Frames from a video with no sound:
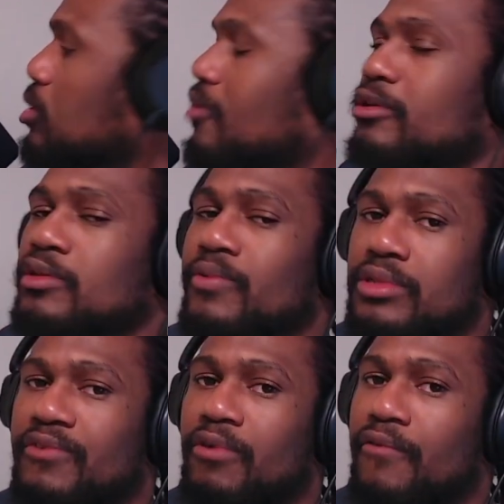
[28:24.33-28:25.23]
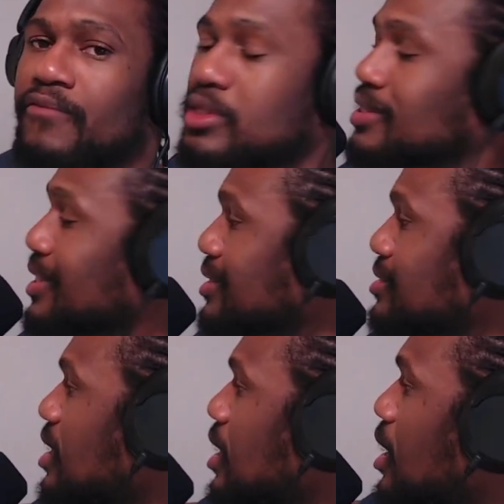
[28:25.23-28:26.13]
verse 54 and 56.
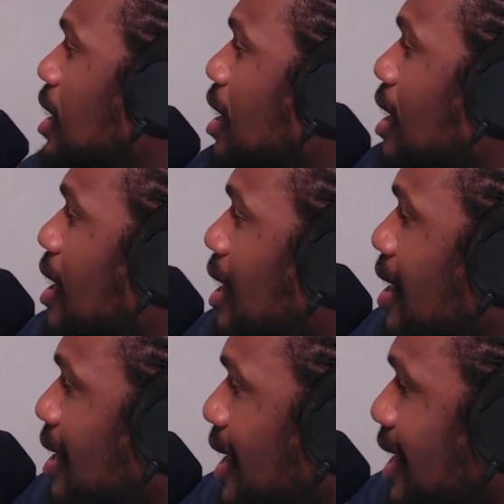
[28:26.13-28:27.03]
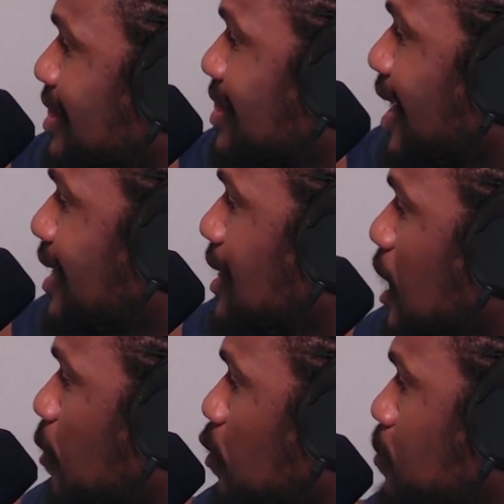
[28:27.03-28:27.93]
And that day
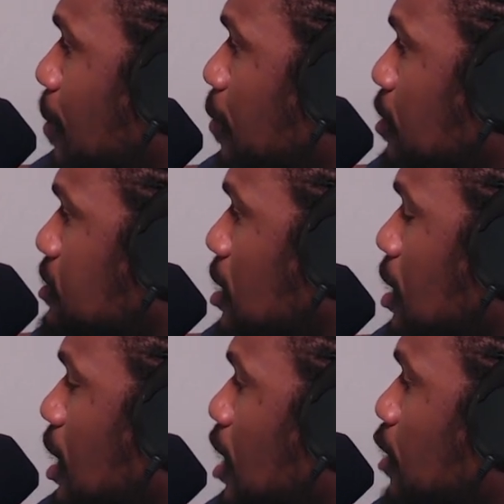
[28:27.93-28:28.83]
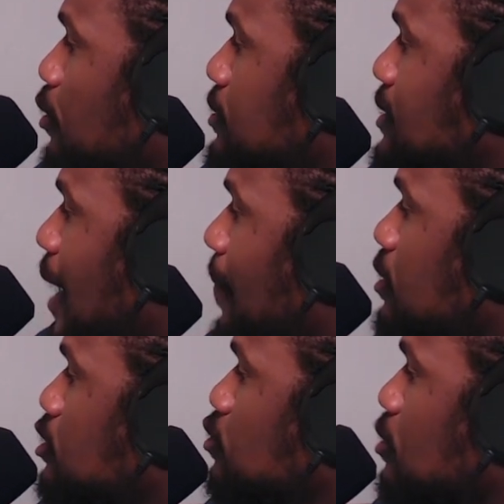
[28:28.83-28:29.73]
was preparation and the
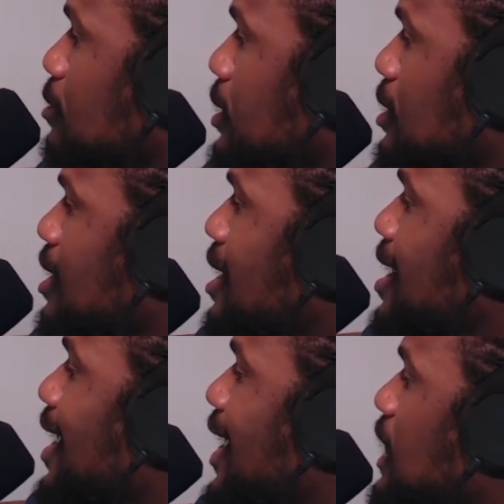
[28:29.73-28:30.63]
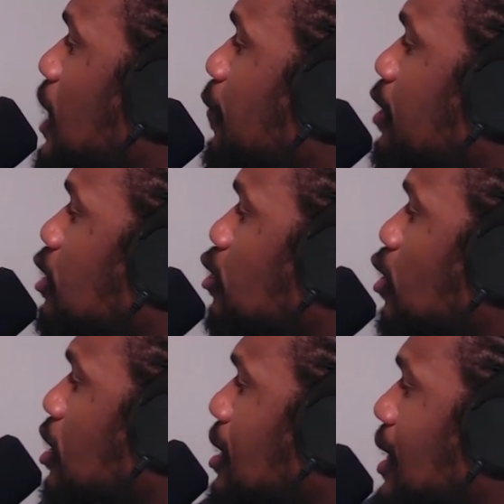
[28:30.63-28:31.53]
Sabbath drew near, and they
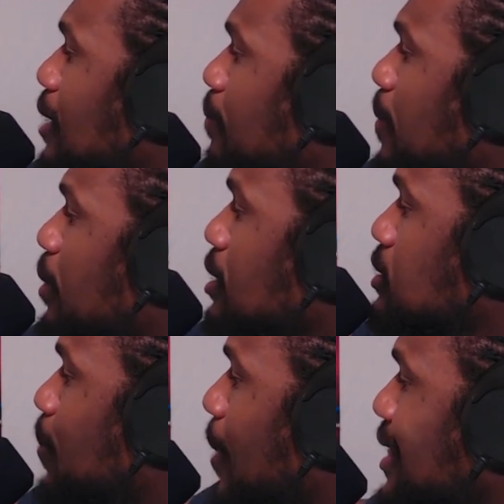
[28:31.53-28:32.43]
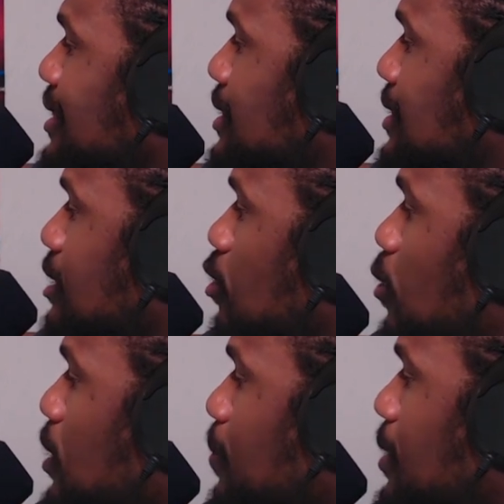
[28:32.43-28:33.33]
returned and prepared spices and
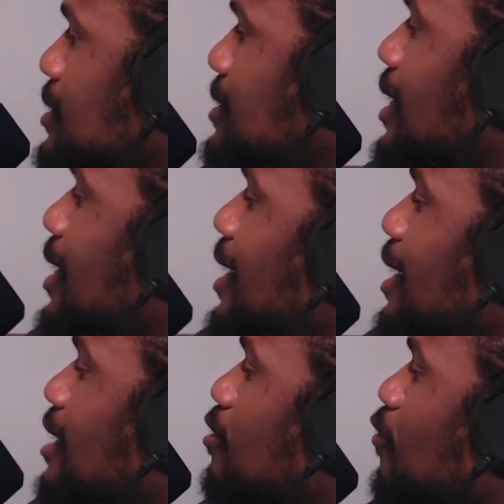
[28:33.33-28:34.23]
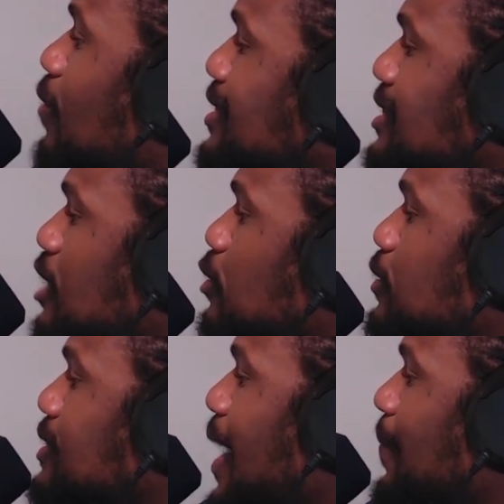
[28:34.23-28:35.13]
ointments, and rested the
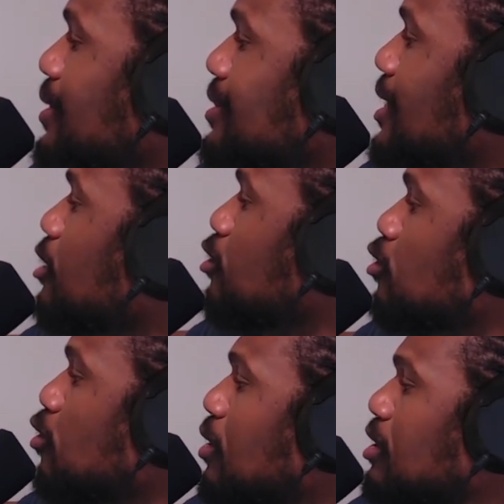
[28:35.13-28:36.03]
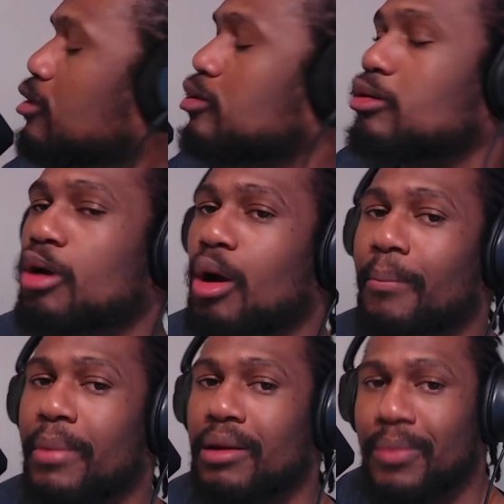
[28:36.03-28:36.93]
Sabbath day according to the
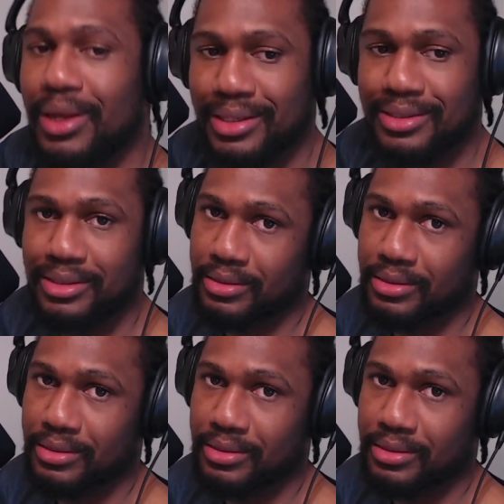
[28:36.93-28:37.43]
commandments.